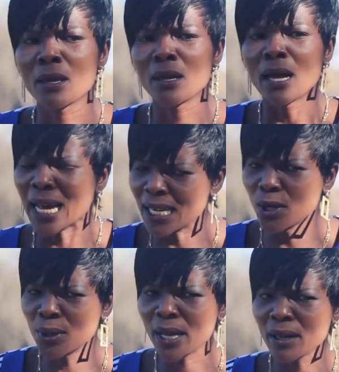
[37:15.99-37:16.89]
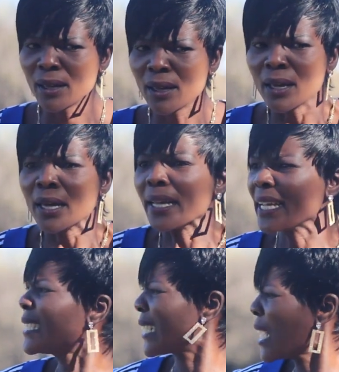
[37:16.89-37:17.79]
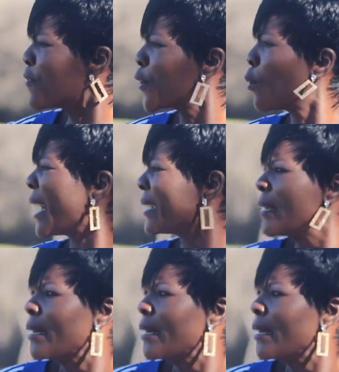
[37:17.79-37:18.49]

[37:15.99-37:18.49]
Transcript: Hallelujah. And everyone